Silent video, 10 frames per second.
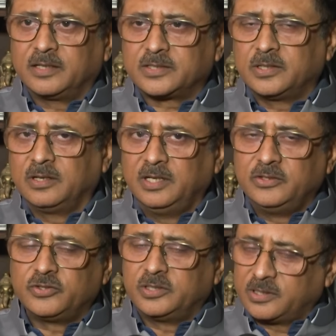external
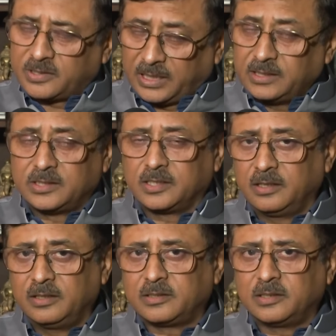intelligence and
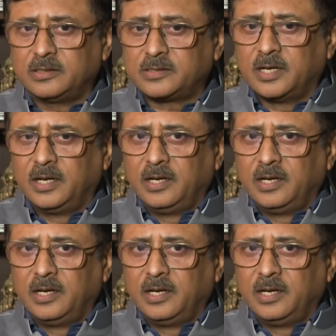internal intelligence.